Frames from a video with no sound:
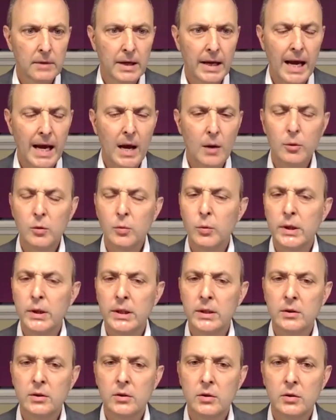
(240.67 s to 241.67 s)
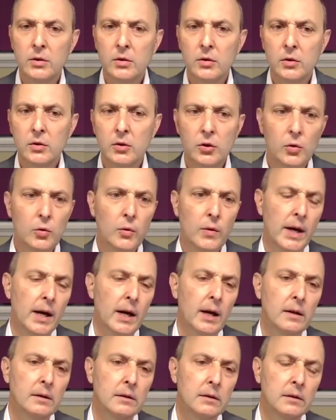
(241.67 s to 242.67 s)
how would we do
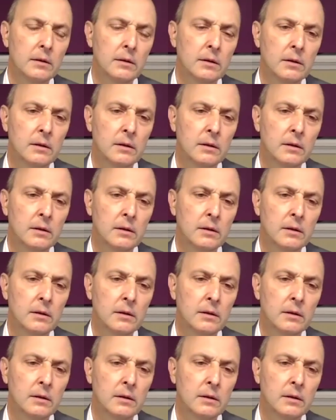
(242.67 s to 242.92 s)
that?